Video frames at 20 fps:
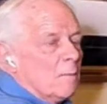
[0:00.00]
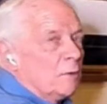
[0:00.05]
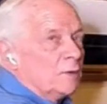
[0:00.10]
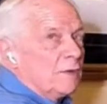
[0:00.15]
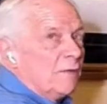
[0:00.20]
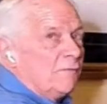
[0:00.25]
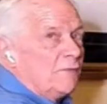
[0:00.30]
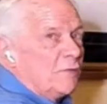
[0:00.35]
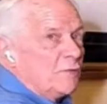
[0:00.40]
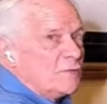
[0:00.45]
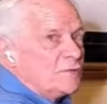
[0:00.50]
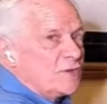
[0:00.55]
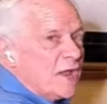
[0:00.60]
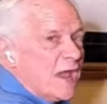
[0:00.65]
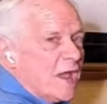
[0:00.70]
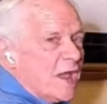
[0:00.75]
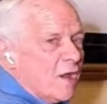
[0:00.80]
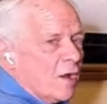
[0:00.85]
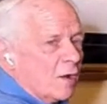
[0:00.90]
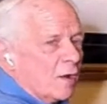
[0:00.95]
but if you
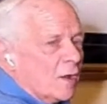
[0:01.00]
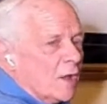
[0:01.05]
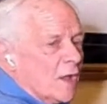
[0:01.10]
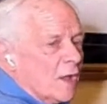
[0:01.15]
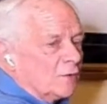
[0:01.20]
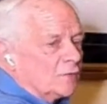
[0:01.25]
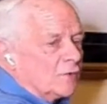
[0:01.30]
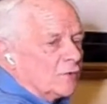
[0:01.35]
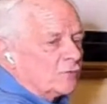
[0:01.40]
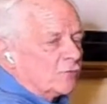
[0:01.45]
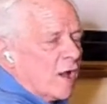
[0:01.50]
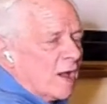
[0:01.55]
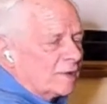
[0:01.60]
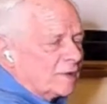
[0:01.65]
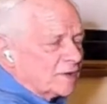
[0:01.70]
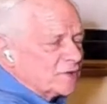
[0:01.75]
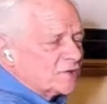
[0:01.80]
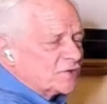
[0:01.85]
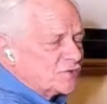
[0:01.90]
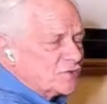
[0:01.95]
dare to
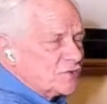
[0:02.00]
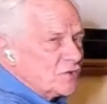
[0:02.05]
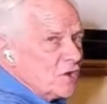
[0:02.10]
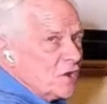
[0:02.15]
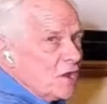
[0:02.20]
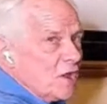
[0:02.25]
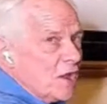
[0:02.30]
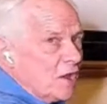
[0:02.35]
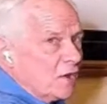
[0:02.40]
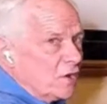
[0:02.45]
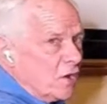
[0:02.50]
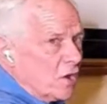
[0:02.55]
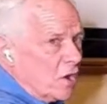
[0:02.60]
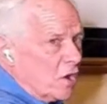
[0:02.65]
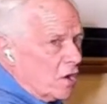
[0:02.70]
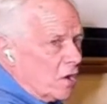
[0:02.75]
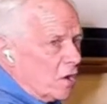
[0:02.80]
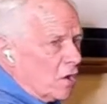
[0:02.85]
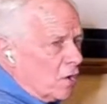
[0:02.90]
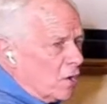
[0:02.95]
try to sing
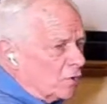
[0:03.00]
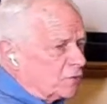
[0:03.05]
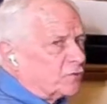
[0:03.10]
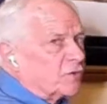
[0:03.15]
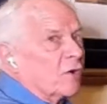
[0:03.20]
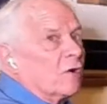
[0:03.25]
it,